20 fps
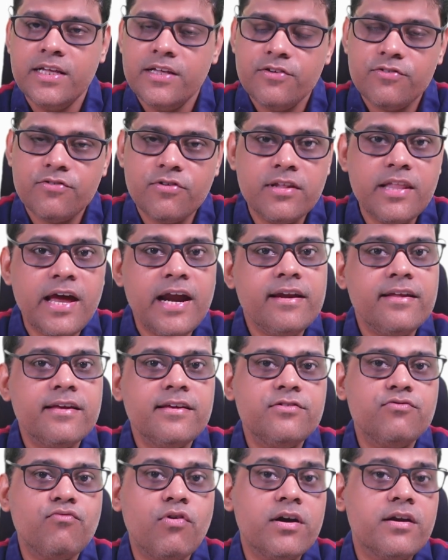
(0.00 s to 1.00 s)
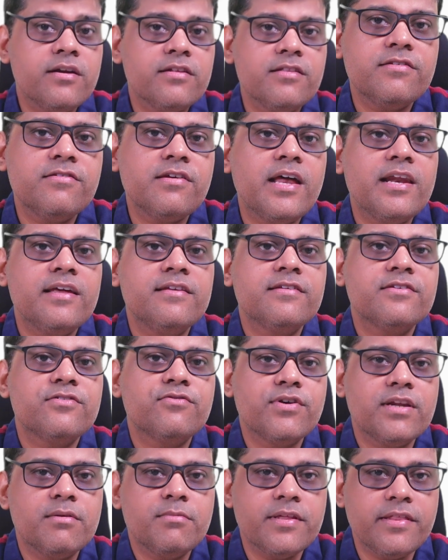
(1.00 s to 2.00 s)
So in that case, what challenges
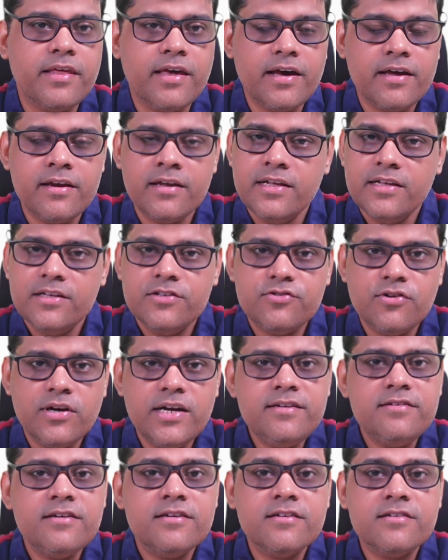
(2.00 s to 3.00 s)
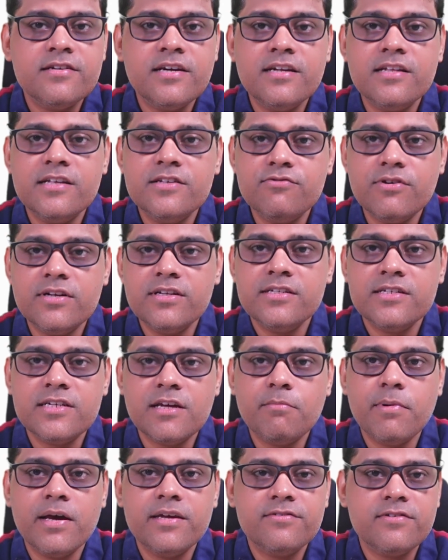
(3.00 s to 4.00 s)
will be there? So let's understand this one
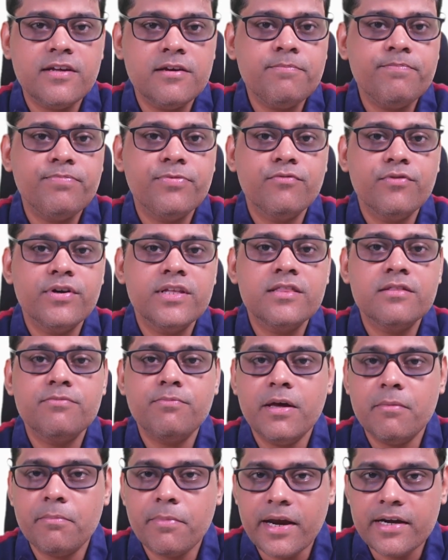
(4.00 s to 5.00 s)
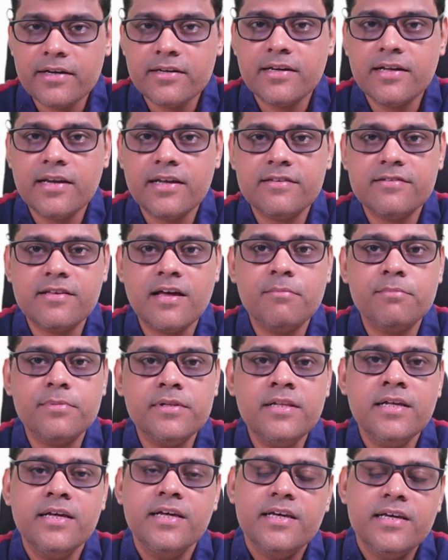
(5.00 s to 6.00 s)
step by step with a practical
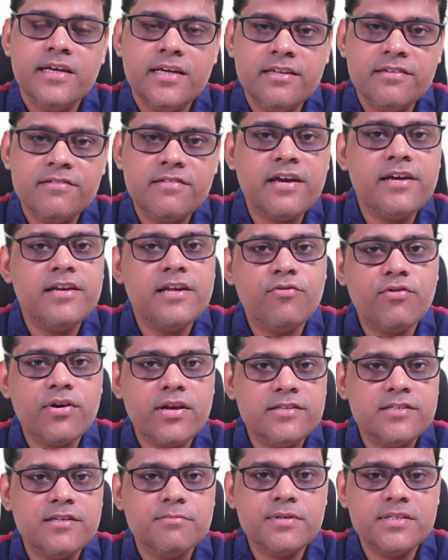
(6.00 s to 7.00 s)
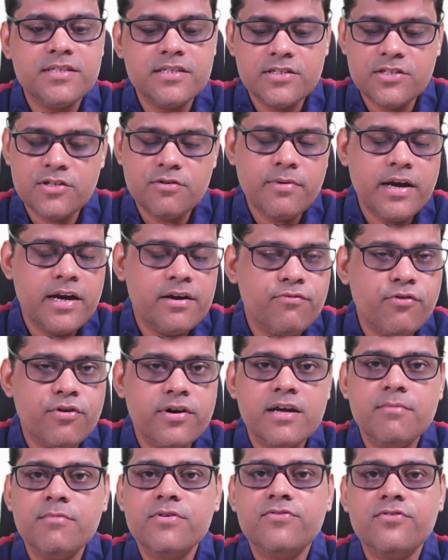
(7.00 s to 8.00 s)
example inside our SAP system. And for
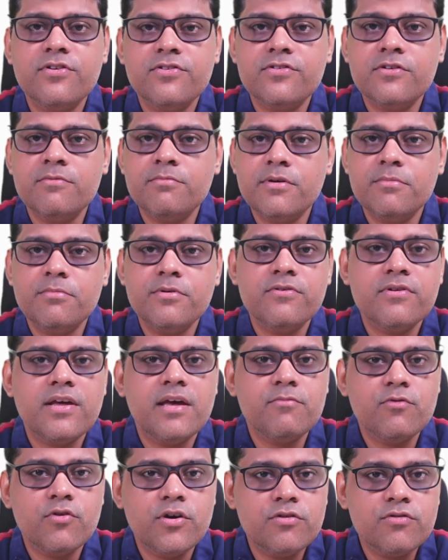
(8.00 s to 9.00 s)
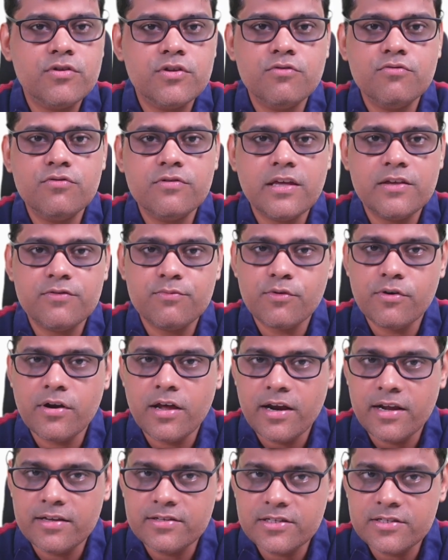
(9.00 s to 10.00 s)
demonstration purpose, I am going to use S4
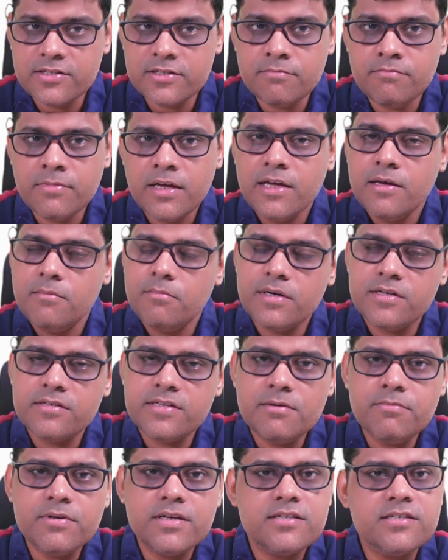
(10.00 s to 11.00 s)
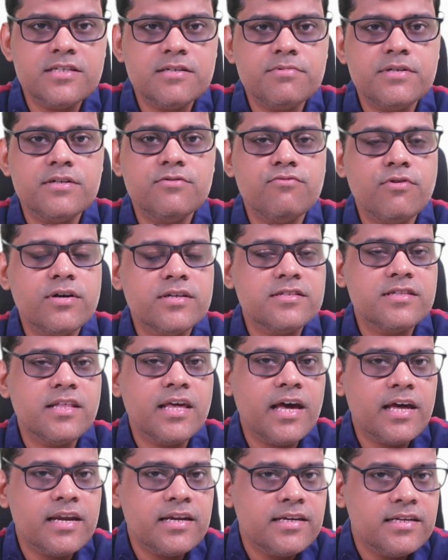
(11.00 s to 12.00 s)
HANA system, but same concept it was
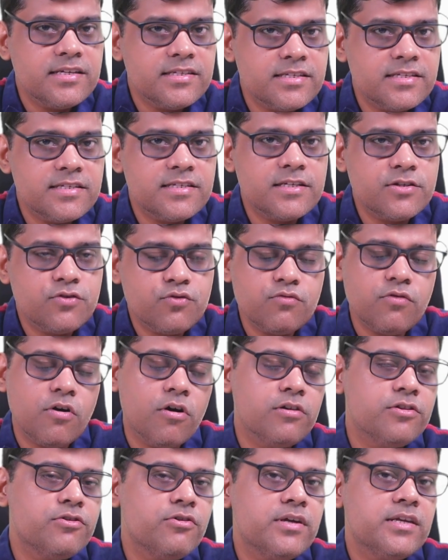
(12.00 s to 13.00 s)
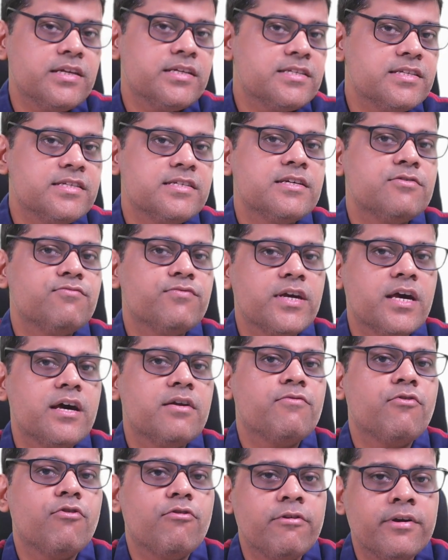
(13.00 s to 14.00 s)
there there in ECC 2, although in ECC we are
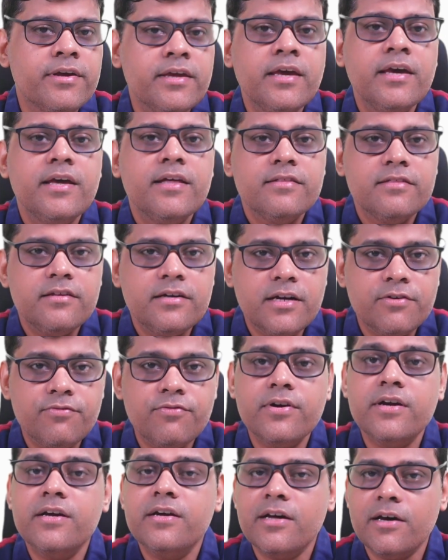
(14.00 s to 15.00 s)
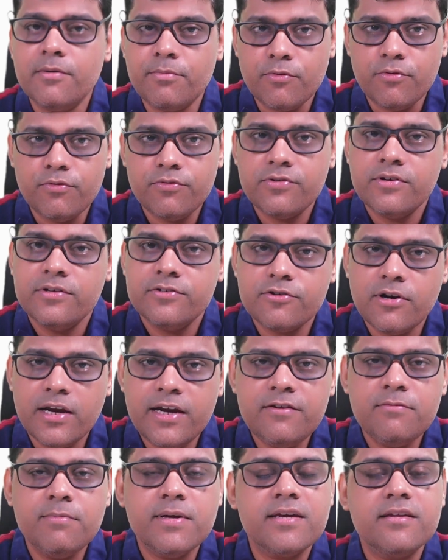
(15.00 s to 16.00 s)
following the different approach. So
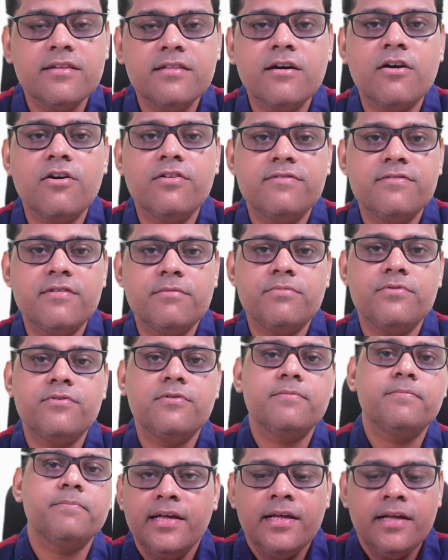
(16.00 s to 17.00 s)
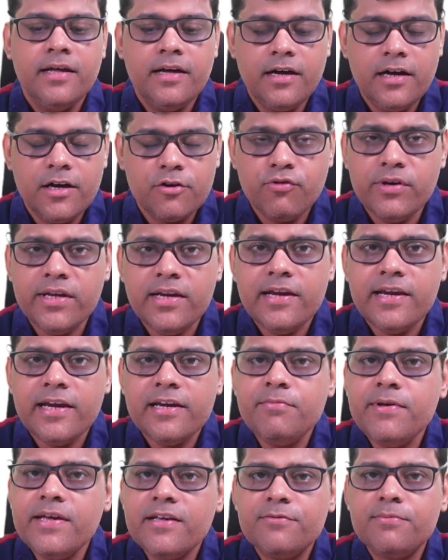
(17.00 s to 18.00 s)
let's begin the concept. Uh, quickly,
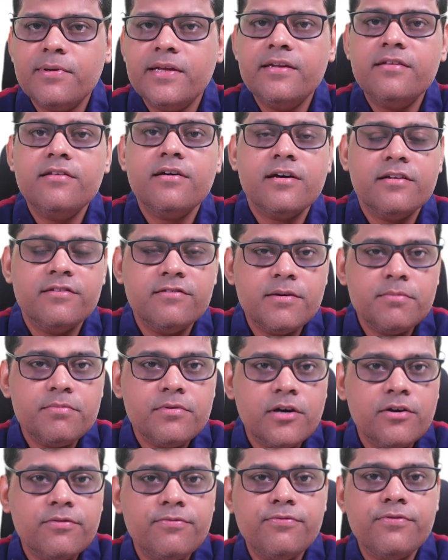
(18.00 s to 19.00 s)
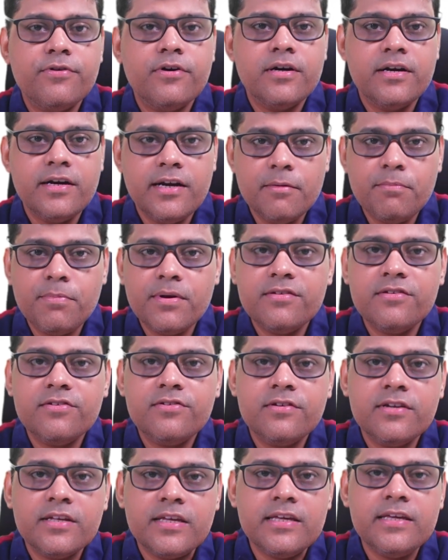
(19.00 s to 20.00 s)
let me explain the concept of uh,
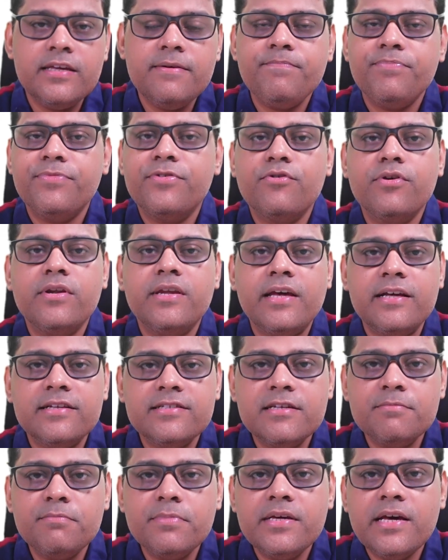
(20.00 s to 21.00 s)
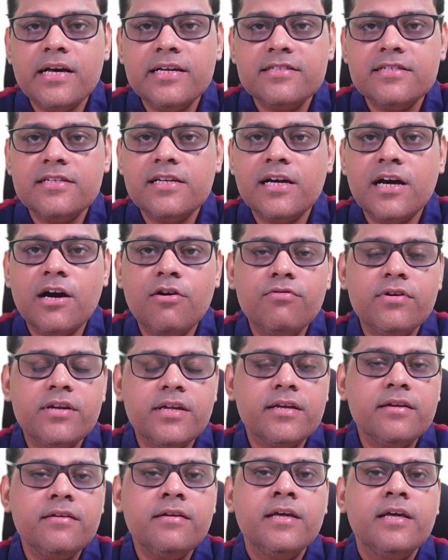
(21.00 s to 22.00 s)
depreciation key. So in SAP Asset
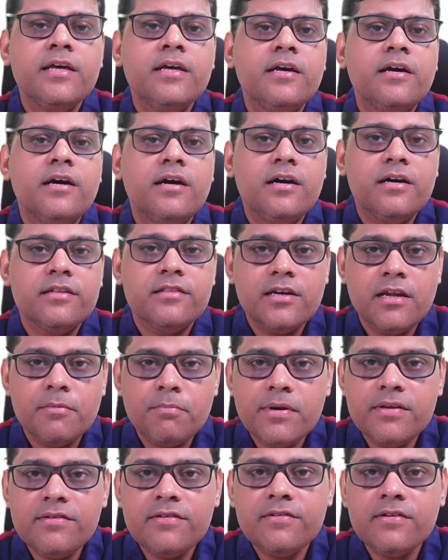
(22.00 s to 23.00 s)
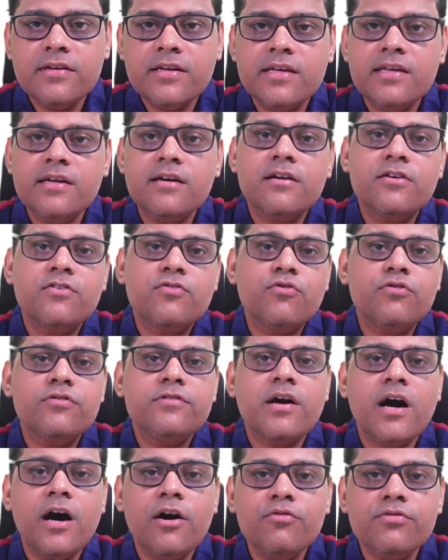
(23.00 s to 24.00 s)
Accounting, uh, the depreciation key controls
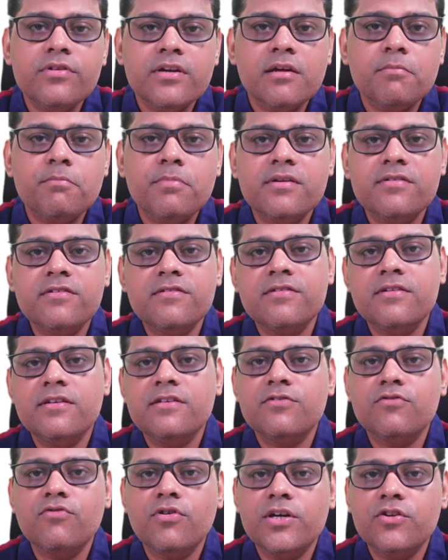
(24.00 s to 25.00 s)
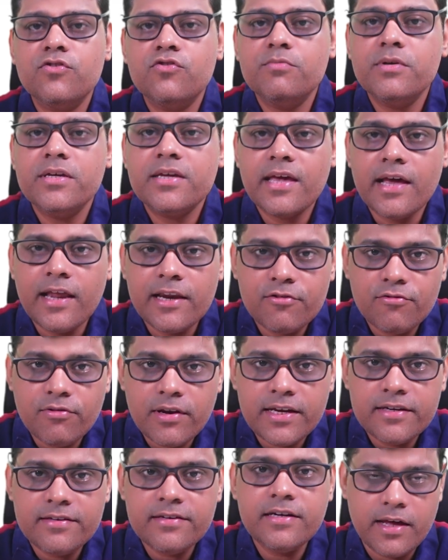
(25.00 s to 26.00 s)
how the depreciation is going to be
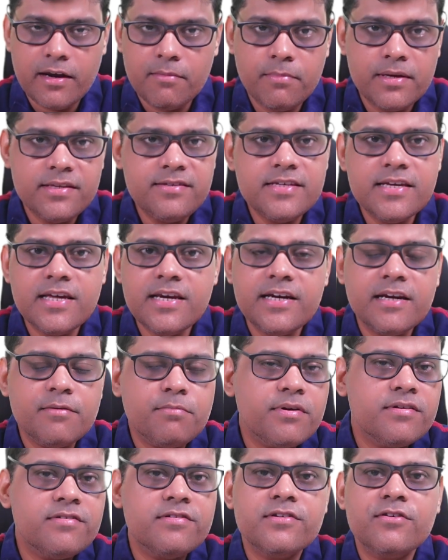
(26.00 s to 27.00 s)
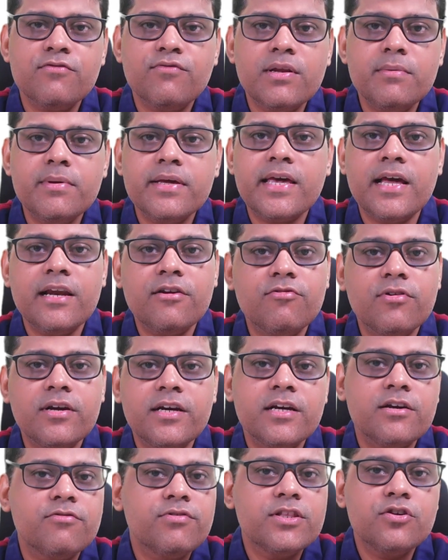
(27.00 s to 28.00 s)
calculated. Basically, depreciation will be
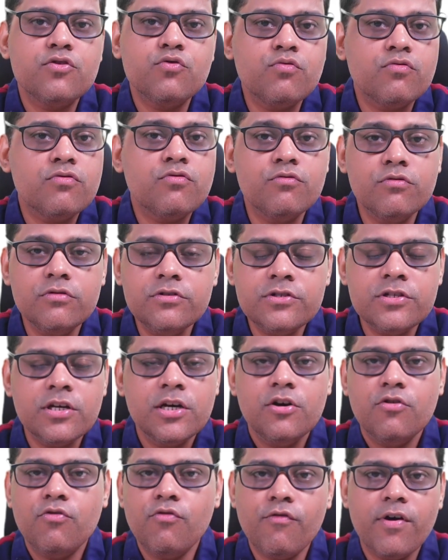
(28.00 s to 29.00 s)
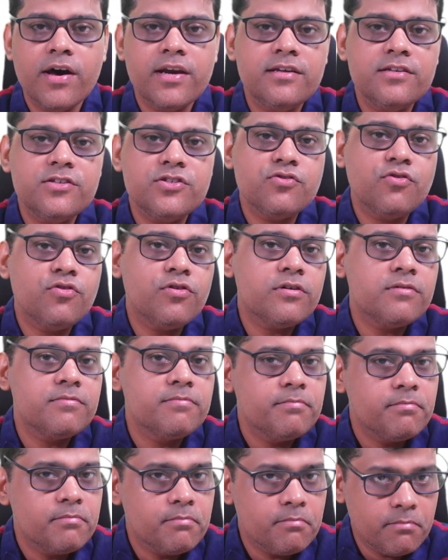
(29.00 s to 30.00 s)
calculated with two tools. One is your
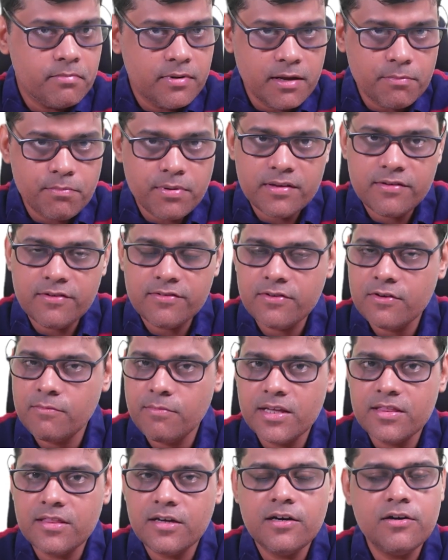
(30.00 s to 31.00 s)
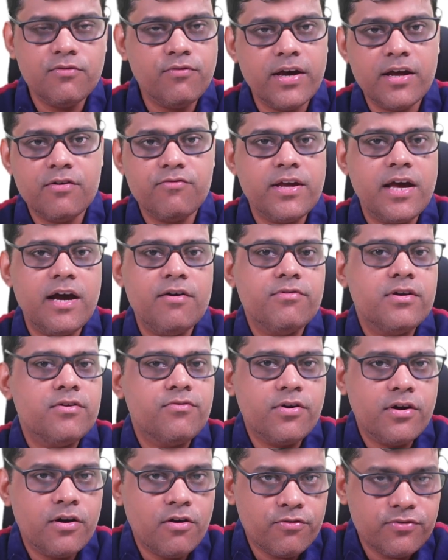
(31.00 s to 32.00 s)
depreciation method where we have
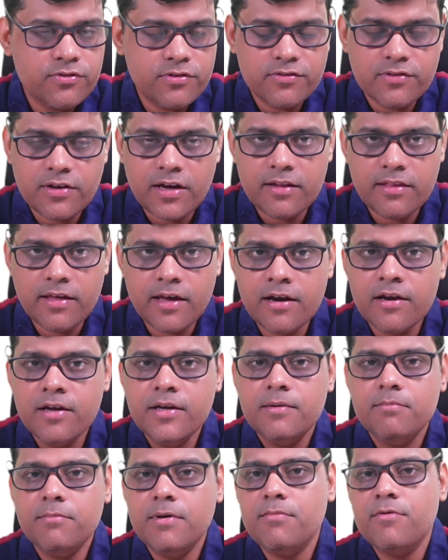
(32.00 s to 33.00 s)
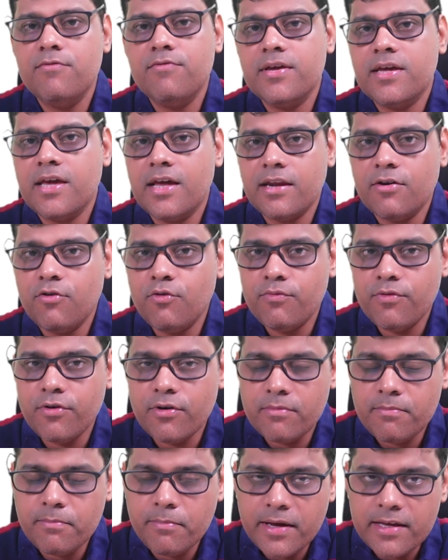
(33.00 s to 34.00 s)
different options are there. Maybe we can go for
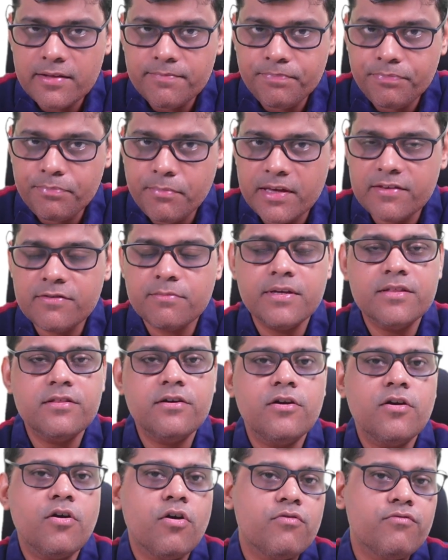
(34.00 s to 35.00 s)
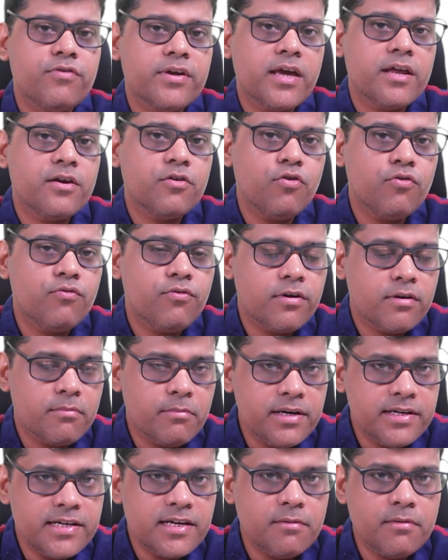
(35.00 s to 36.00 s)
base method or we can go for
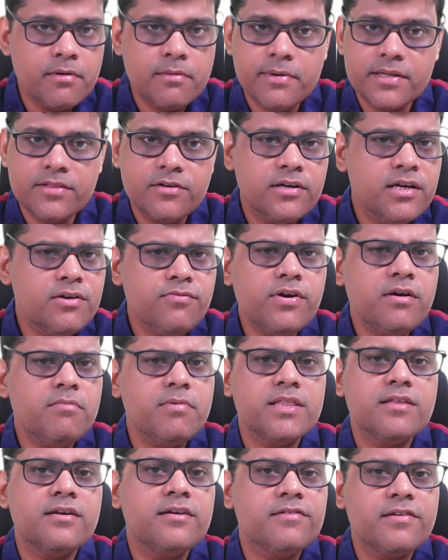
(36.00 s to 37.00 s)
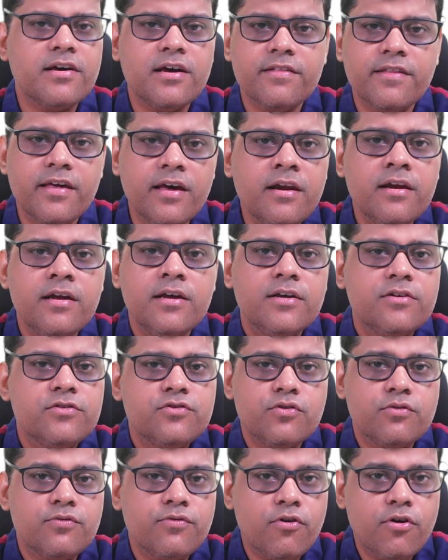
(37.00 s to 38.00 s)
multi-level method. Different methods are there.
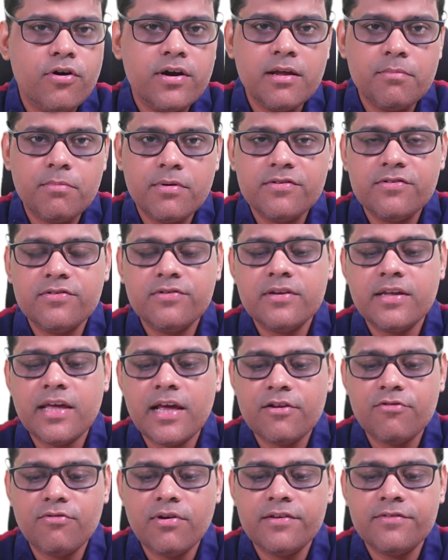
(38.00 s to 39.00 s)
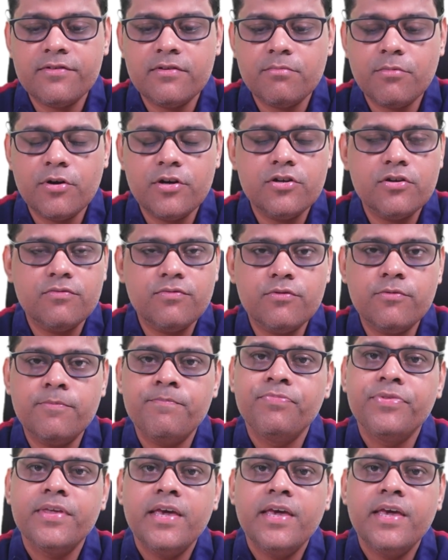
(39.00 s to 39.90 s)
So for depreciation calculation point of view.